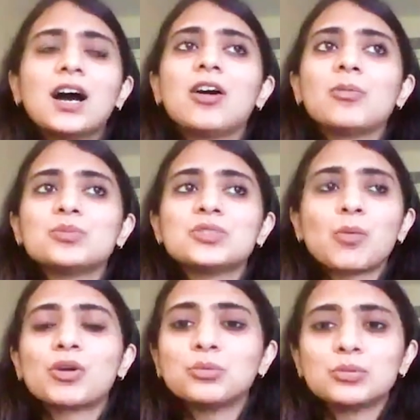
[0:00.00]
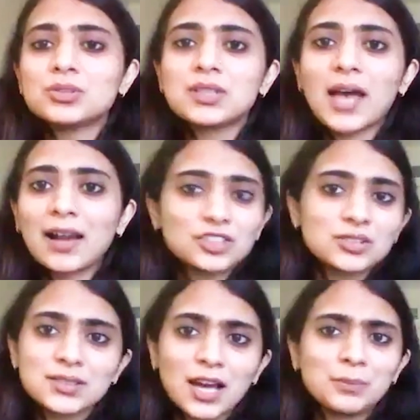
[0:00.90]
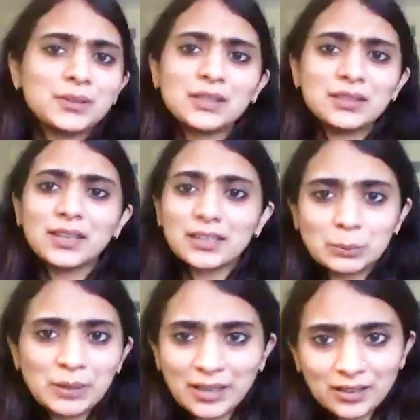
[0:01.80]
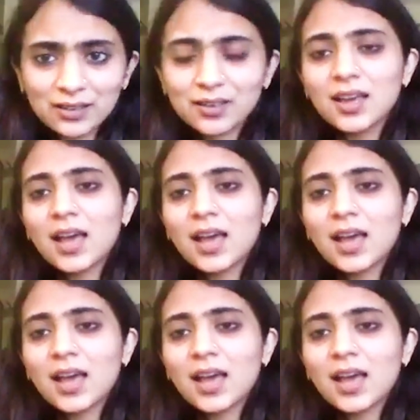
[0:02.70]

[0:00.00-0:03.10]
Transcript: um, someone whose actions can't be explained.